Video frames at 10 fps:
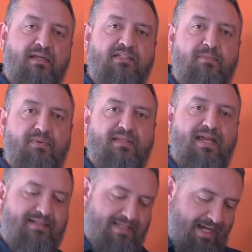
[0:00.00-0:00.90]
to bring
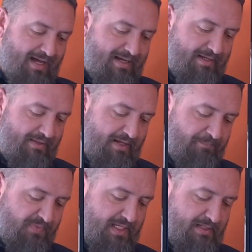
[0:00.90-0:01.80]
that tithe
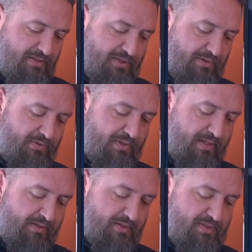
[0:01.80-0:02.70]
into
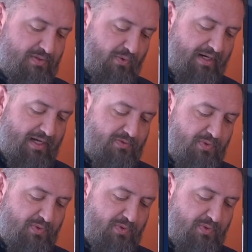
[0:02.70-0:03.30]
the storehouse.